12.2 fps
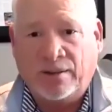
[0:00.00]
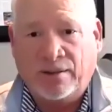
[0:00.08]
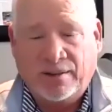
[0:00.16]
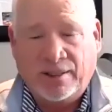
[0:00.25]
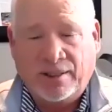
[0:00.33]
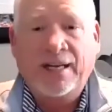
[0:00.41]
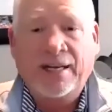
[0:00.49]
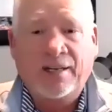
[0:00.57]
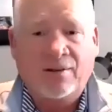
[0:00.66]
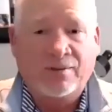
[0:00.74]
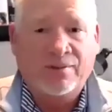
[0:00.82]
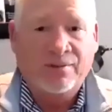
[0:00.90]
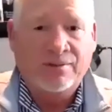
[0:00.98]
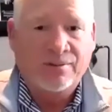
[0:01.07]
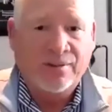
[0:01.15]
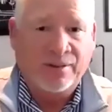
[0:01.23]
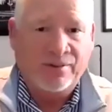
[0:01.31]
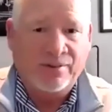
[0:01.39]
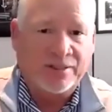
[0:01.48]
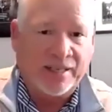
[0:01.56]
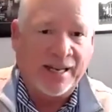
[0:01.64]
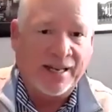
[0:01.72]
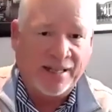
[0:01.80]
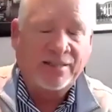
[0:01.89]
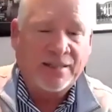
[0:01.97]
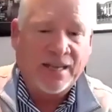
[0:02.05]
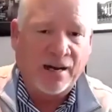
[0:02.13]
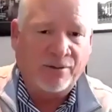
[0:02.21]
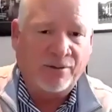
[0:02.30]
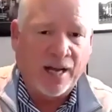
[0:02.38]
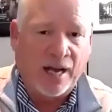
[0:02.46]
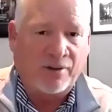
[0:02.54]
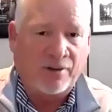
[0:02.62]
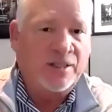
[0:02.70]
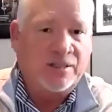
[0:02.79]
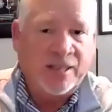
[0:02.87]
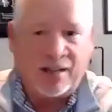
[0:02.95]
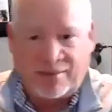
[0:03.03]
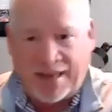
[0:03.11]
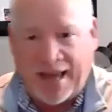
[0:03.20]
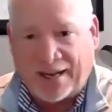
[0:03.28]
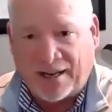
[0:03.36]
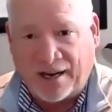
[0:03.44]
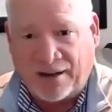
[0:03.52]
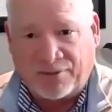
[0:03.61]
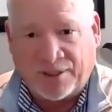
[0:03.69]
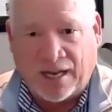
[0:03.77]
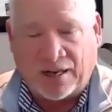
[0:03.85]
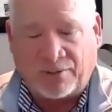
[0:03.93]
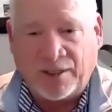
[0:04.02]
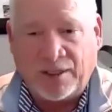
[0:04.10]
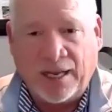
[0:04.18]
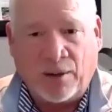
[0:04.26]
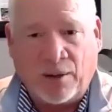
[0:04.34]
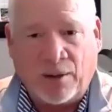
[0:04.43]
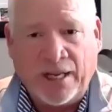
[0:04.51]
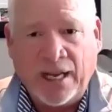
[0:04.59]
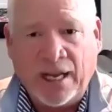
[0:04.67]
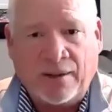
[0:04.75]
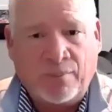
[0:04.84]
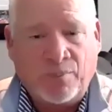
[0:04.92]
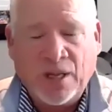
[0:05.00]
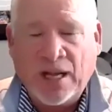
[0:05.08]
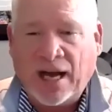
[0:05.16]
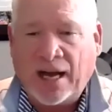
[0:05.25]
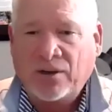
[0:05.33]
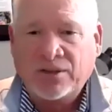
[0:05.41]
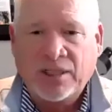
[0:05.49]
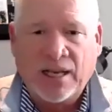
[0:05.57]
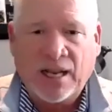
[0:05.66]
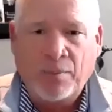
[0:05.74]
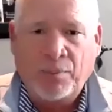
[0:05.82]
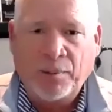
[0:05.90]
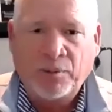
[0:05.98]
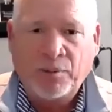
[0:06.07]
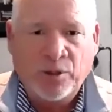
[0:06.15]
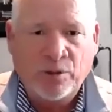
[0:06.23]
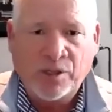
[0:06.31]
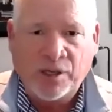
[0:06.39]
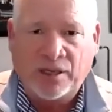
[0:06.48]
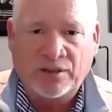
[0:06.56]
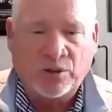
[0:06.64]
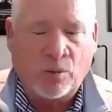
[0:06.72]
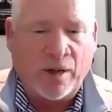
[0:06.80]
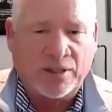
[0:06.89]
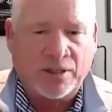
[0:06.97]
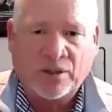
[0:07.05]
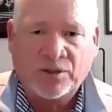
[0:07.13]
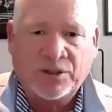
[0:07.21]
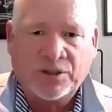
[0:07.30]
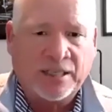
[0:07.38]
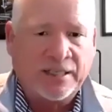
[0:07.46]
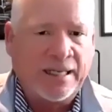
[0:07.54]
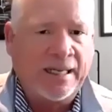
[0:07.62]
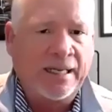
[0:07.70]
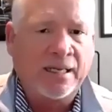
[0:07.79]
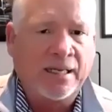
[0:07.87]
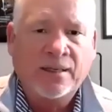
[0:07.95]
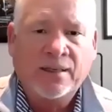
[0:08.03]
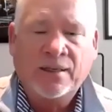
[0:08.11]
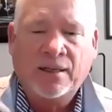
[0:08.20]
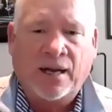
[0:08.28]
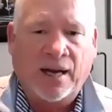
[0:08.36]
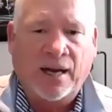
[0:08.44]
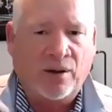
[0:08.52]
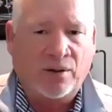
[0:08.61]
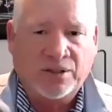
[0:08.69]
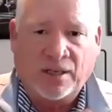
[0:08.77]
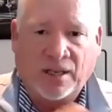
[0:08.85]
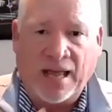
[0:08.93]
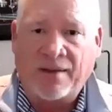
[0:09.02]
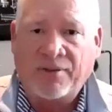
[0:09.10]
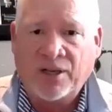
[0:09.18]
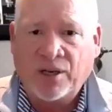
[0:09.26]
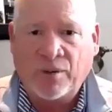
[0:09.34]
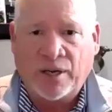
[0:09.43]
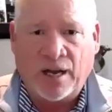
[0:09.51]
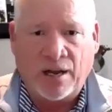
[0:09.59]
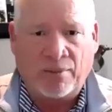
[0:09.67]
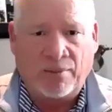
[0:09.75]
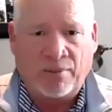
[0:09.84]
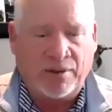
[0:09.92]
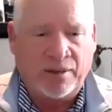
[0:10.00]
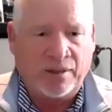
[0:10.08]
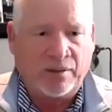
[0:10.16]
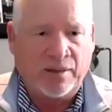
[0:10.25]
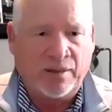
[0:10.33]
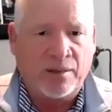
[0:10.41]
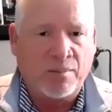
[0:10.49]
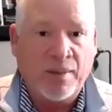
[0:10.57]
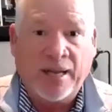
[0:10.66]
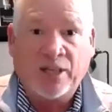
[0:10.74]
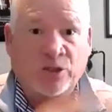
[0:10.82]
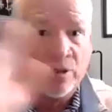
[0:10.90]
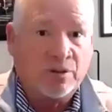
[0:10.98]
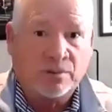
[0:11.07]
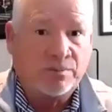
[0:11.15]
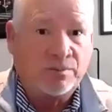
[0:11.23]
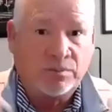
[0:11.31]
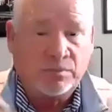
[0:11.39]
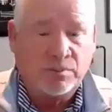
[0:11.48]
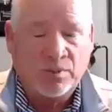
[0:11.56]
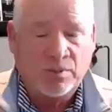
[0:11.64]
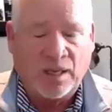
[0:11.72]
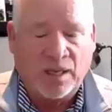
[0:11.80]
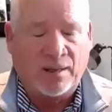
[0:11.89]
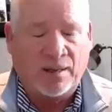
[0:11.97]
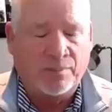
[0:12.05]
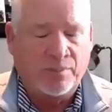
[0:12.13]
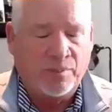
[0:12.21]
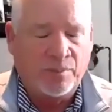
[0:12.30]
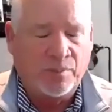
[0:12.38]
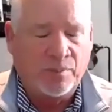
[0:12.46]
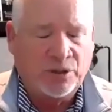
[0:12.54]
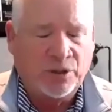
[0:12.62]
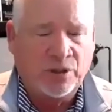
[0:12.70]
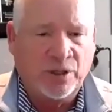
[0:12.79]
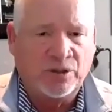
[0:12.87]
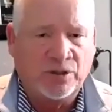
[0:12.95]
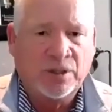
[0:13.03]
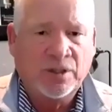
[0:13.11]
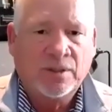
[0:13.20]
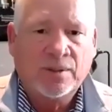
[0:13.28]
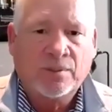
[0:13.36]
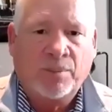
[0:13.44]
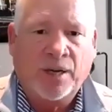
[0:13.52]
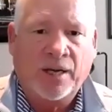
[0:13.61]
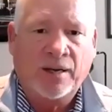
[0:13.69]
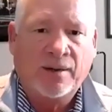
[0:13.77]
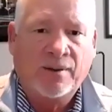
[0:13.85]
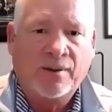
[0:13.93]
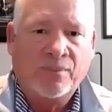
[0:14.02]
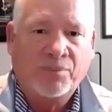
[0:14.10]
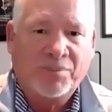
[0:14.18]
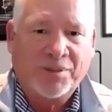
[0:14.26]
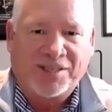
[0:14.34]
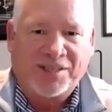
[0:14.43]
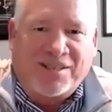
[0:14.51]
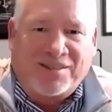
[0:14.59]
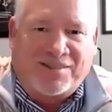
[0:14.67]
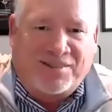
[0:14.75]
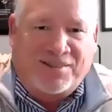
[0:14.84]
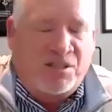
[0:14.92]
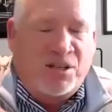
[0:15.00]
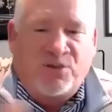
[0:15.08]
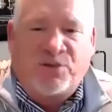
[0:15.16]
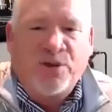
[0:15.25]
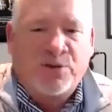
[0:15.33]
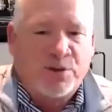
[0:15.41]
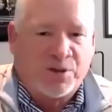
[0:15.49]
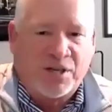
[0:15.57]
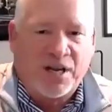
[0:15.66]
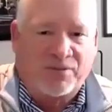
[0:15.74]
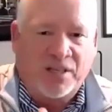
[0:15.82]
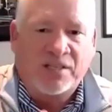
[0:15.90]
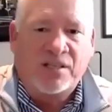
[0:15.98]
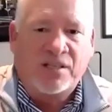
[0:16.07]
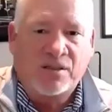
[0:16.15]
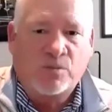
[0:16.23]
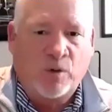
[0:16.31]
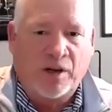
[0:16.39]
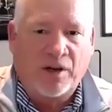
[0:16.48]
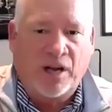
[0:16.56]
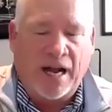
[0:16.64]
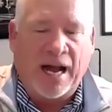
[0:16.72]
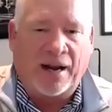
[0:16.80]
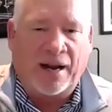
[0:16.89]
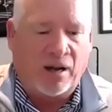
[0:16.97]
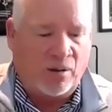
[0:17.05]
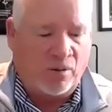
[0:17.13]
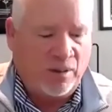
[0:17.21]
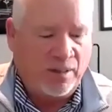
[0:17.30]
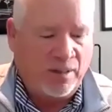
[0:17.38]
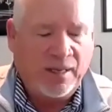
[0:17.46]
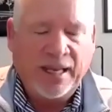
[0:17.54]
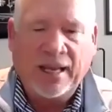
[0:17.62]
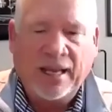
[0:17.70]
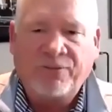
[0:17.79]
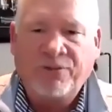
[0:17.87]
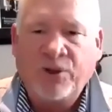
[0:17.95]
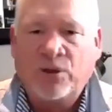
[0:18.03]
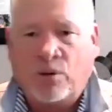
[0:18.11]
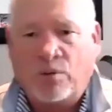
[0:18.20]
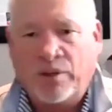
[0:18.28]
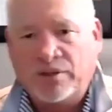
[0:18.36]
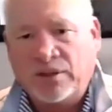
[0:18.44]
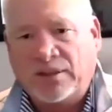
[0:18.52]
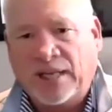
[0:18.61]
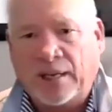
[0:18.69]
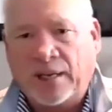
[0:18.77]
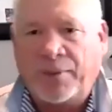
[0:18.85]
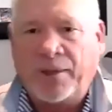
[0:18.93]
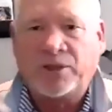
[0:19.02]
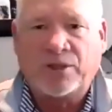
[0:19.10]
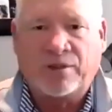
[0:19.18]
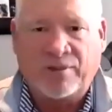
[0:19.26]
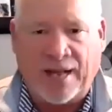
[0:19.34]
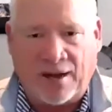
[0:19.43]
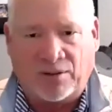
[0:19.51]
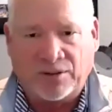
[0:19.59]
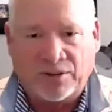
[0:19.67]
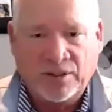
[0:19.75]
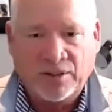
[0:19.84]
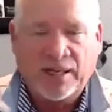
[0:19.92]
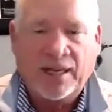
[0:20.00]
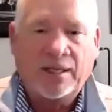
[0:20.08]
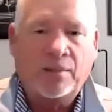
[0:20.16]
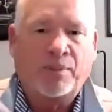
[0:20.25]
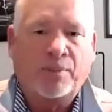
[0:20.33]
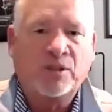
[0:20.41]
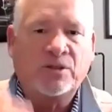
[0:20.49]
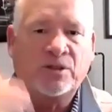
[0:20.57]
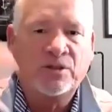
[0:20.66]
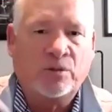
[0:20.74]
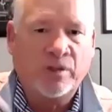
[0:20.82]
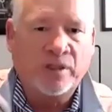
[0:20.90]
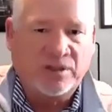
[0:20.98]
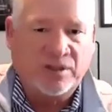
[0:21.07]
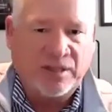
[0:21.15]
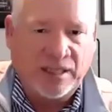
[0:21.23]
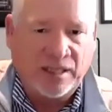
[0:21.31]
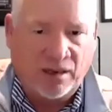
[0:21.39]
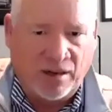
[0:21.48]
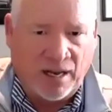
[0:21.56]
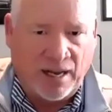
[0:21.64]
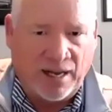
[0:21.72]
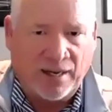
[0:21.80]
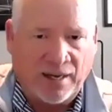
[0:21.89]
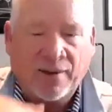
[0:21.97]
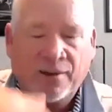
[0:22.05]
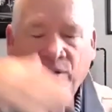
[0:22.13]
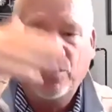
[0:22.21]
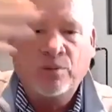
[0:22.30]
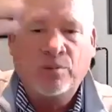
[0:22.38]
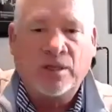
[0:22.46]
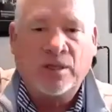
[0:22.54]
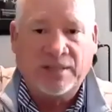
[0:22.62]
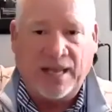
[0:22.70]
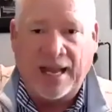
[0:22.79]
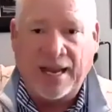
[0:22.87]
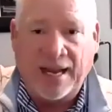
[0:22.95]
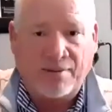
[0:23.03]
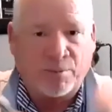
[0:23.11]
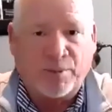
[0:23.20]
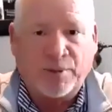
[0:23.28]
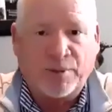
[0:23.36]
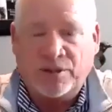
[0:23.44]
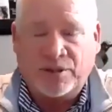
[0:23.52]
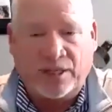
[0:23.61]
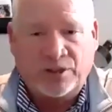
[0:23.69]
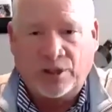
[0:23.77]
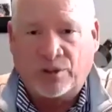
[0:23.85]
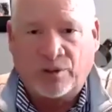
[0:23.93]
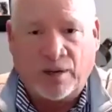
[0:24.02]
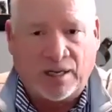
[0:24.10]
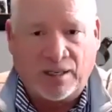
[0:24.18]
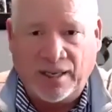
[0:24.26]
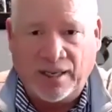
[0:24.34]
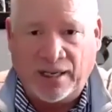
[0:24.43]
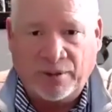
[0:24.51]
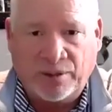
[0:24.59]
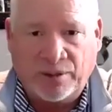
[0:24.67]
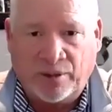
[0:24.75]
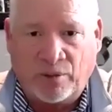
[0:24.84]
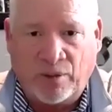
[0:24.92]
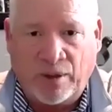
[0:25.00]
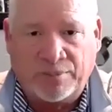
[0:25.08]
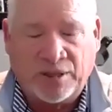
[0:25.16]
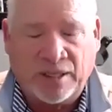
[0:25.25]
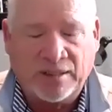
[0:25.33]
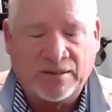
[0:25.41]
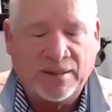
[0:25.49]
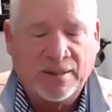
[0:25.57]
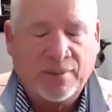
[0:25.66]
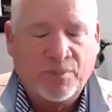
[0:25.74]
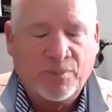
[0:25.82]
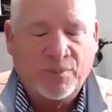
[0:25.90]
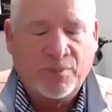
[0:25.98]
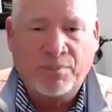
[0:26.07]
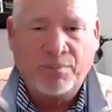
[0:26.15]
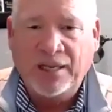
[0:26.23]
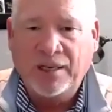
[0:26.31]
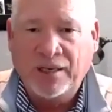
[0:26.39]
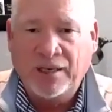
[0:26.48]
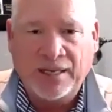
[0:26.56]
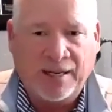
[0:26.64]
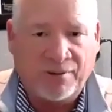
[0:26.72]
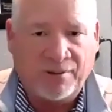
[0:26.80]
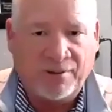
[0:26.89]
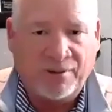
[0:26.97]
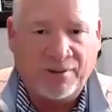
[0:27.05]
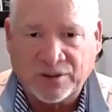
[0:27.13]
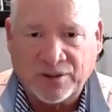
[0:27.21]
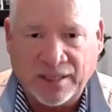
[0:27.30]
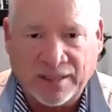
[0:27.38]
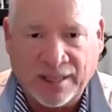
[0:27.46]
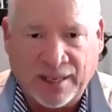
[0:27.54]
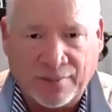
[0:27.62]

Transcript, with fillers: you need to investigate this kind of photography instead of that kind of photography. Now, again, I don't see a lot of people using it. It's a West Coast technique. I don't see a lot of it going on around here, not in the major uh, studios, but but this is this is future stuff. This is where you got to go if you're going to take a picture of a house and the person's going to see it online. You must a have the presentation correctly, like we do with our websites, and b you need to have pictures like that.